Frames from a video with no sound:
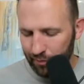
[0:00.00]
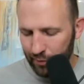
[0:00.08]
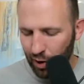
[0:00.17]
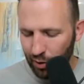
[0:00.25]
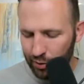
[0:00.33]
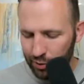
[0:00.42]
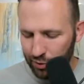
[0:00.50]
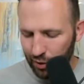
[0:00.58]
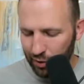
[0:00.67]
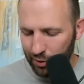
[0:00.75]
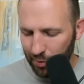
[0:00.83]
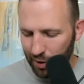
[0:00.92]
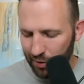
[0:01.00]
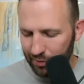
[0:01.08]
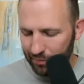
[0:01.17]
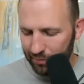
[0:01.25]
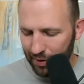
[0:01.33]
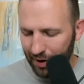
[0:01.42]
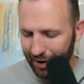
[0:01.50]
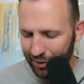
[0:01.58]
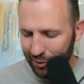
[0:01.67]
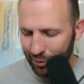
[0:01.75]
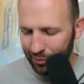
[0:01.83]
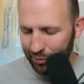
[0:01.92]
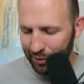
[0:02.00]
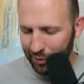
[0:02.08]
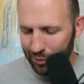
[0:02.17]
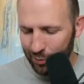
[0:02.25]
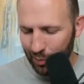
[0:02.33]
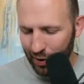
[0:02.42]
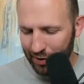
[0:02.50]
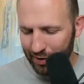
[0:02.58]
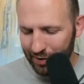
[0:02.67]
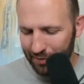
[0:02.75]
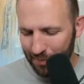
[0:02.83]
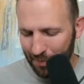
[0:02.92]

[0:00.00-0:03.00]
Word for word: No, Instructor Martin, I dutifully responded.